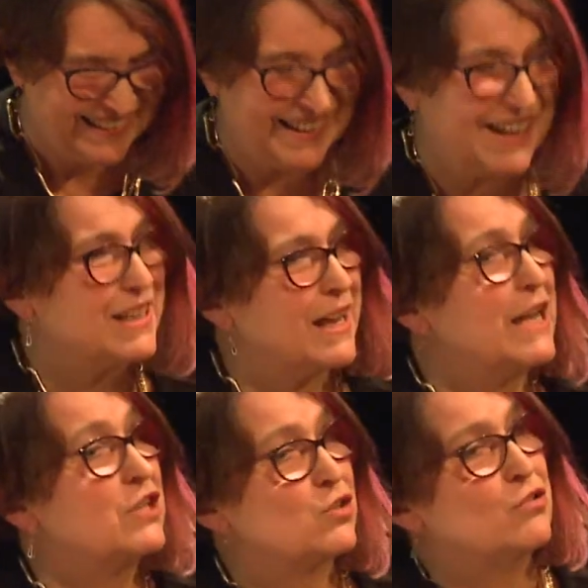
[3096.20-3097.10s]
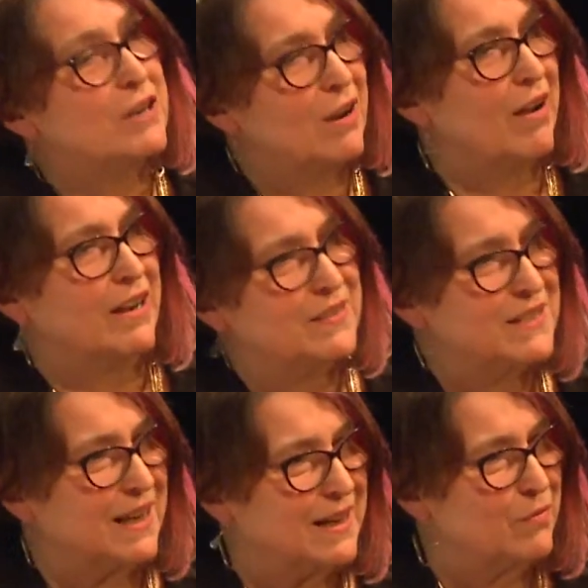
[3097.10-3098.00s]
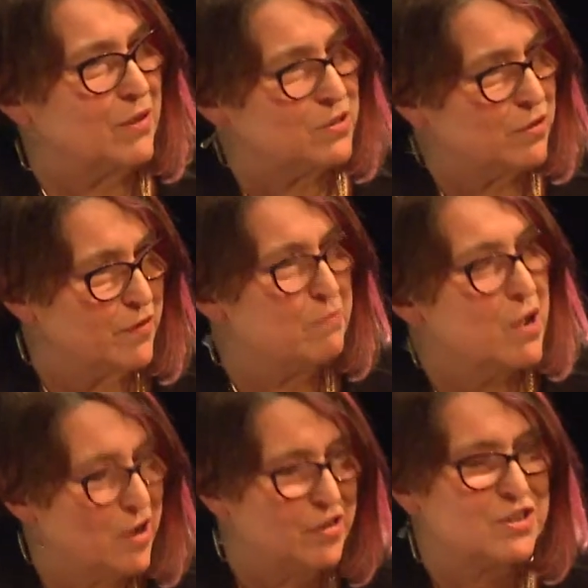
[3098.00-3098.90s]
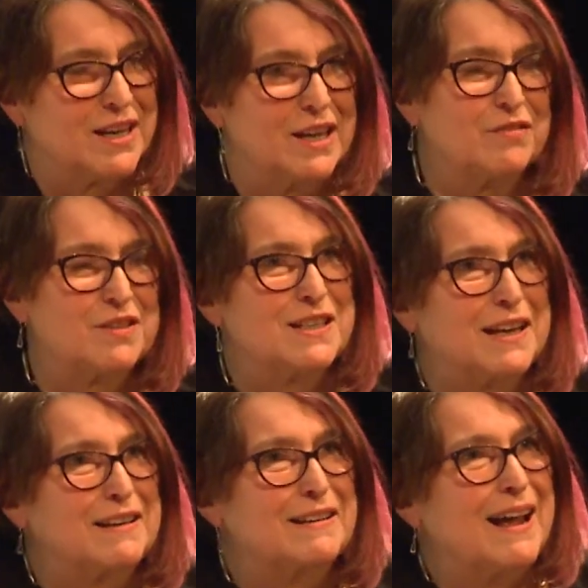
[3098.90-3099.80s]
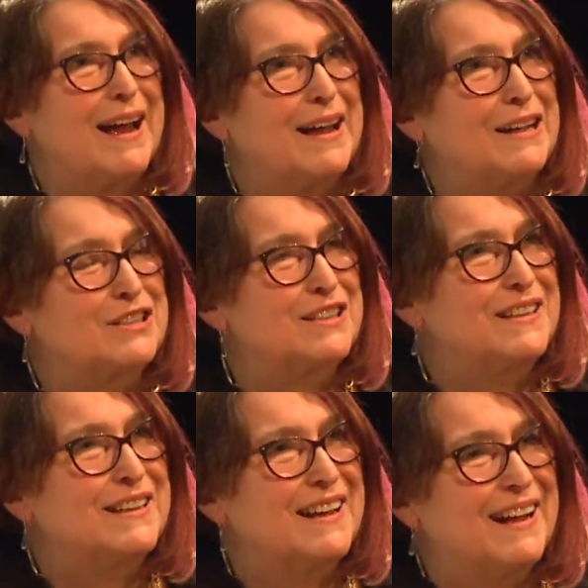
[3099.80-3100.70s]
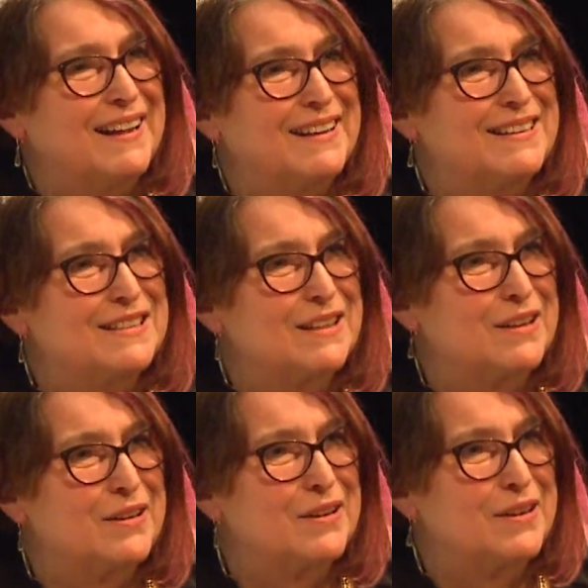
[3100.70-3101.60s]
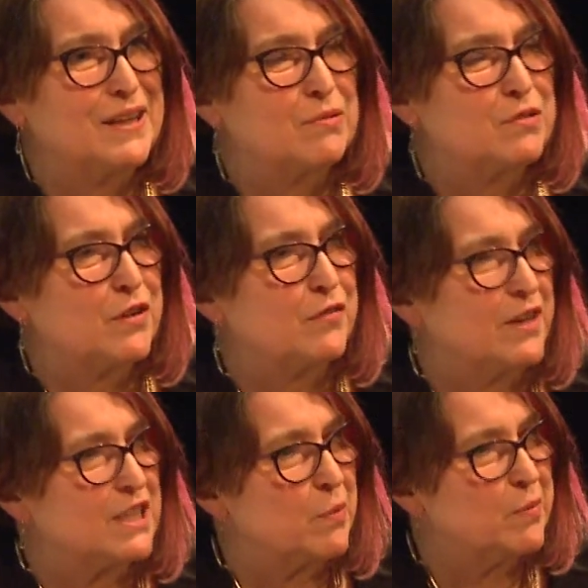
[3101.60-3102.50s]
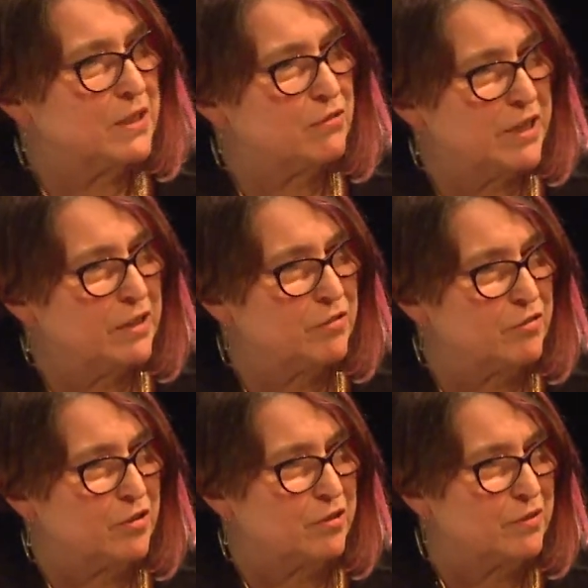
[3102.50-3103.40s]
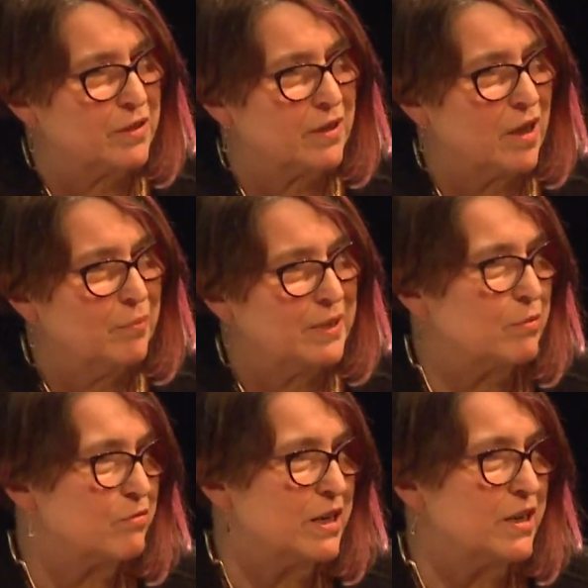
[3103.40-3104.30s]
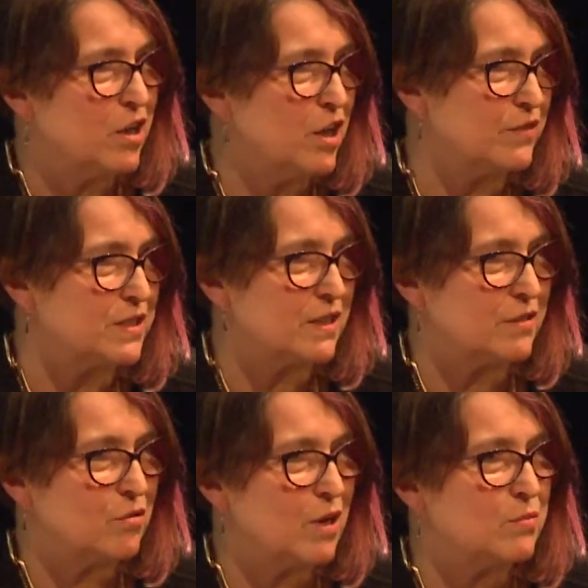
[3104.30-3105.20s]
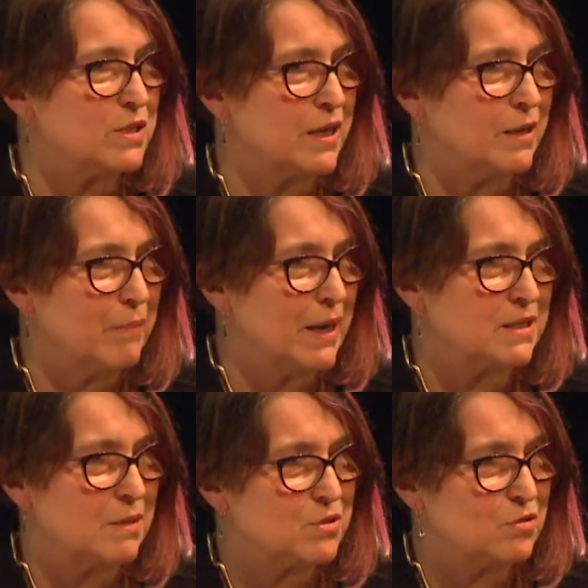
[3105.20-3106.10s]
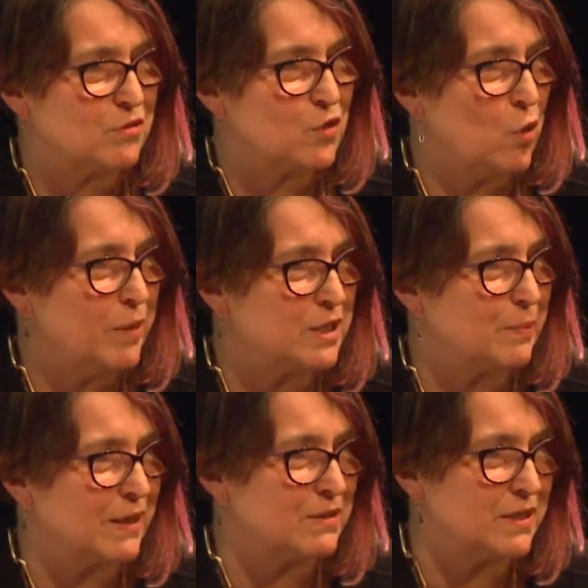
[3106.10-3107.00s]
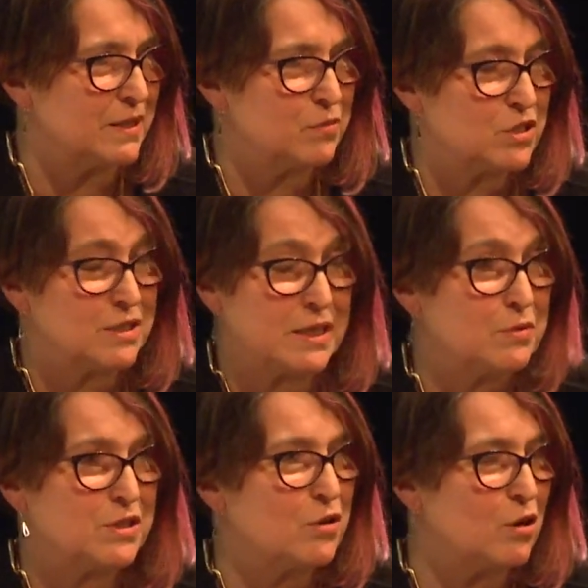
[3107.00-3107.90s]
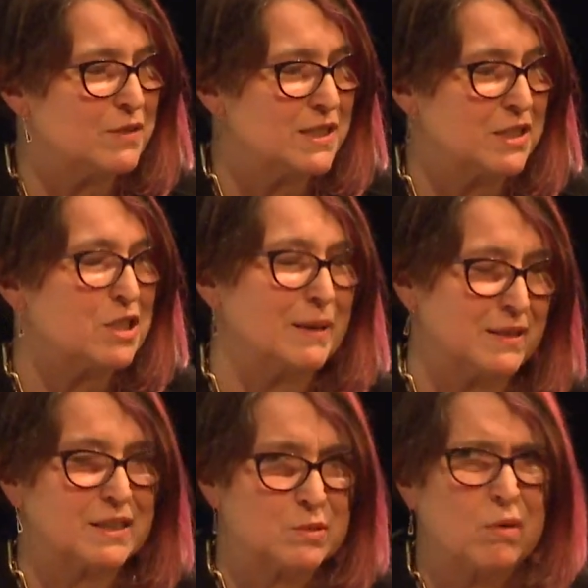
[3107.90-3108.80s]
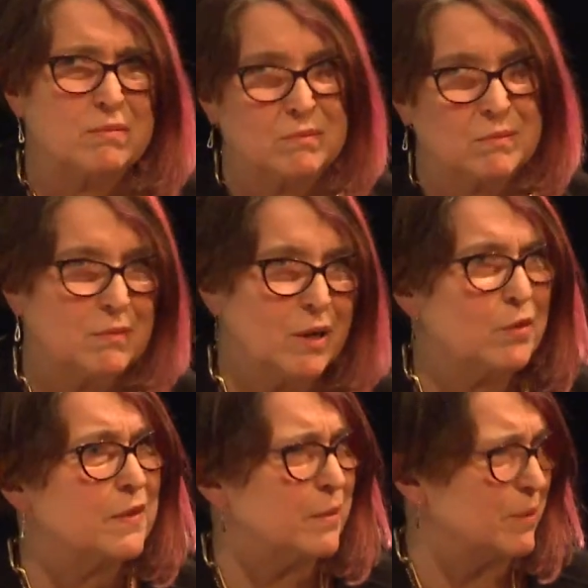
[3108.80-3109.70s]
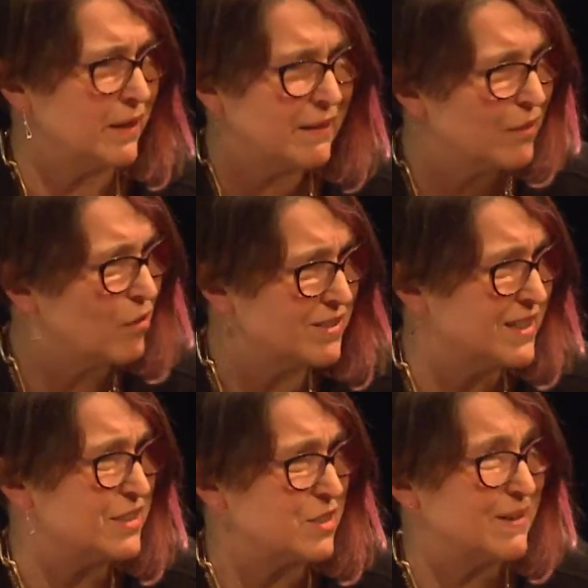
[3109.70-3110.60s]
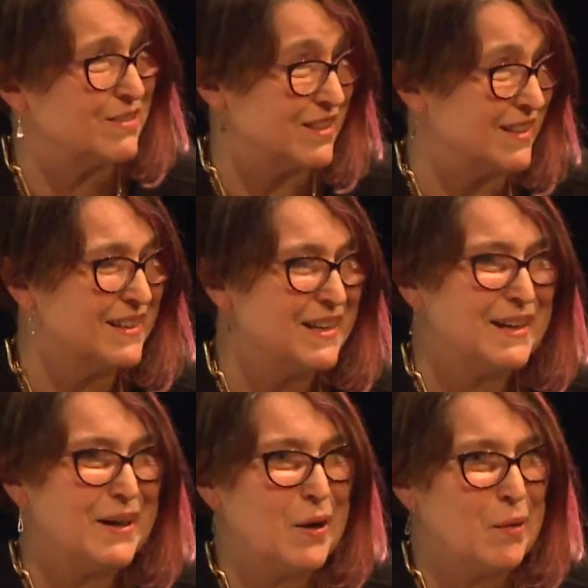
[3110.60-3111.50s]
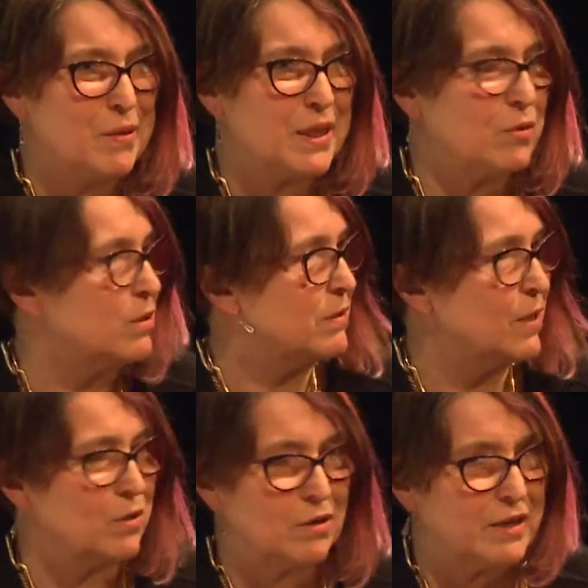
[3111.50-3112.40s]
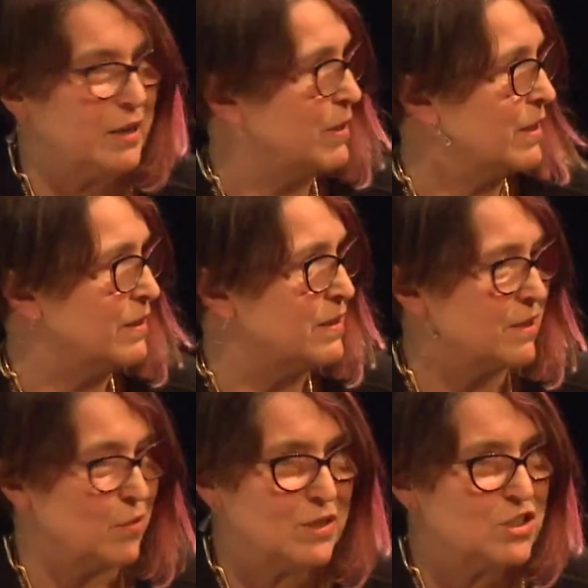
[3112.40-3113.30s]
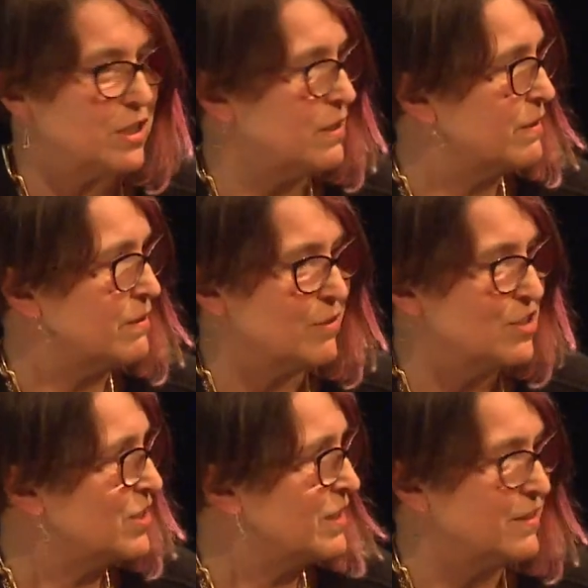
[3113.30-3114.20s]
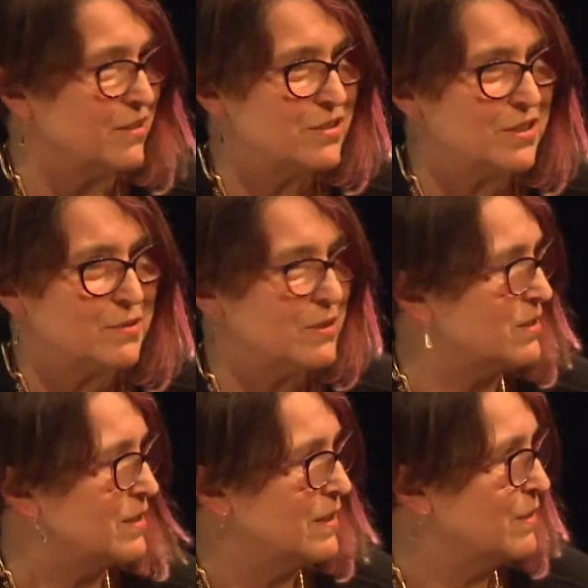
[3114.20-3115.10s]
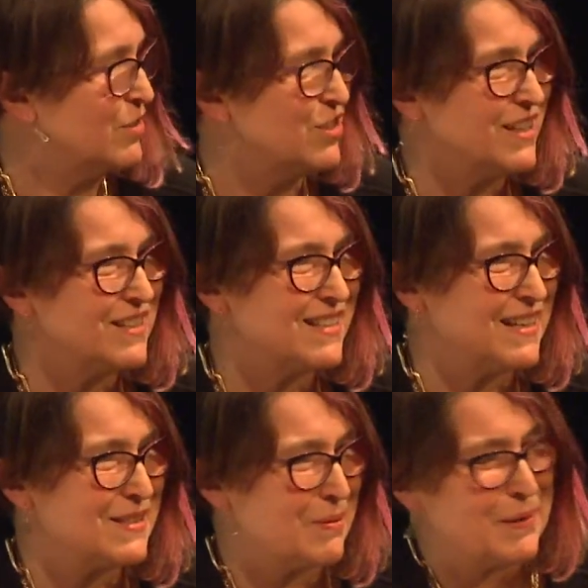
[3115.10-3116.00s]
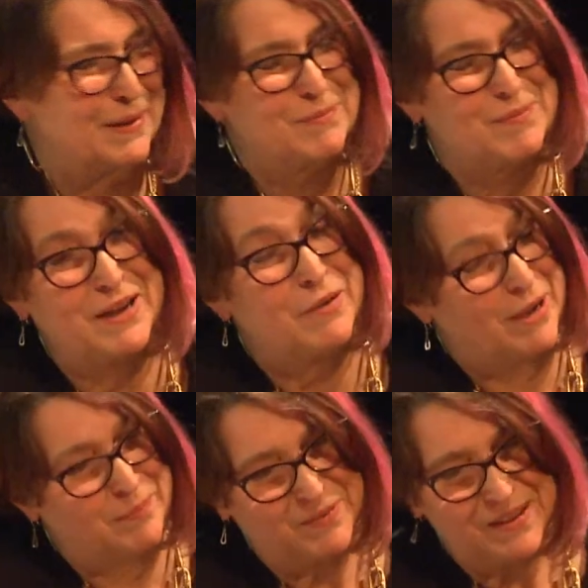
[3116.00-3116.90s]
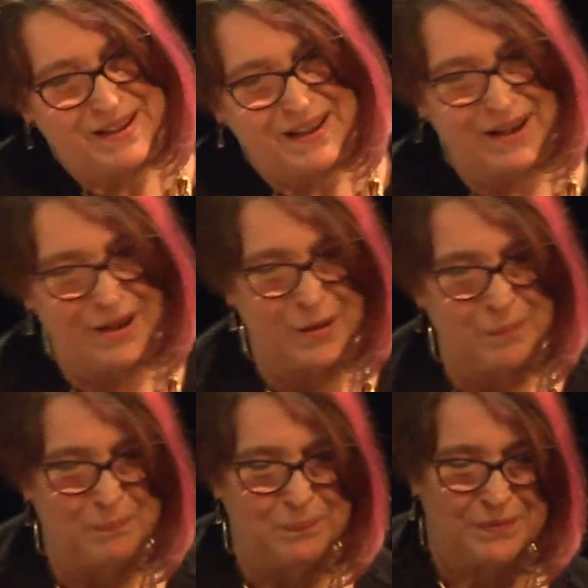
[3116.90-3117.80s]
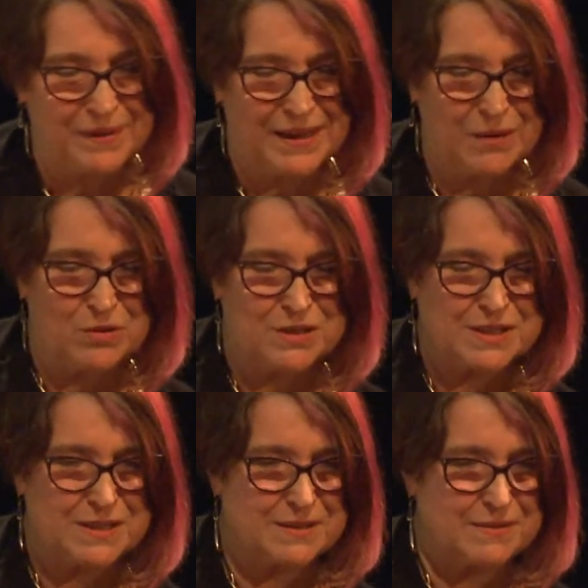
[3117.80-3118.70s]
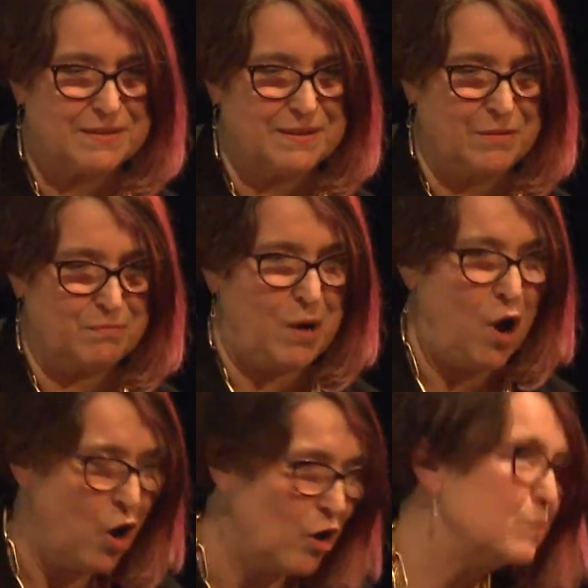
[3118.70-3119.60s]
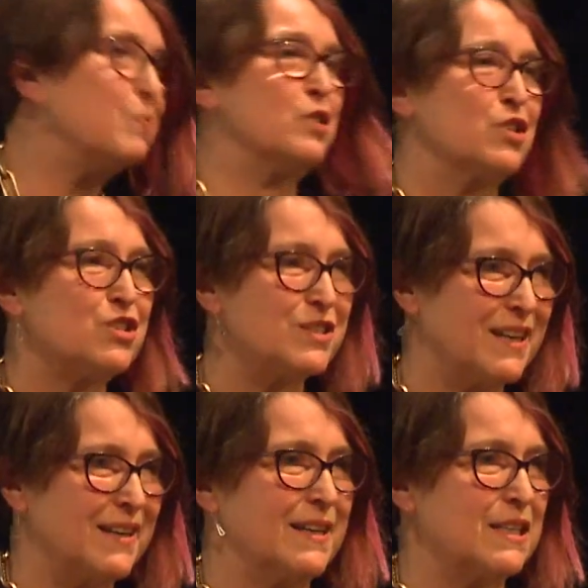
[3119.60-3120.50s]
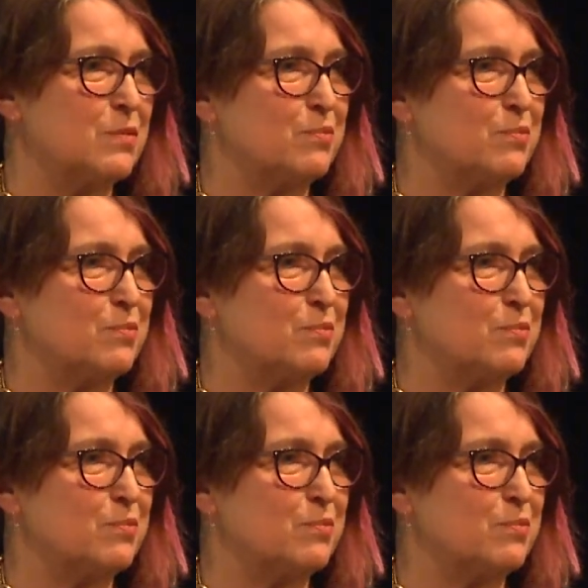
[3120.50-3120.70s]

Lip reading: had a gay storyline in the second that sort of emerged out of the second act. And it was very funny because when we did the read-through, the company were really nervous. They thought I was going to make some sort of comment about it, and there was no conversation about it because why would there be a conversation about it? But they were looking at me like this, going, "When's she going to notice? When's she going to say something?" Anyway, it was a hard push to get it into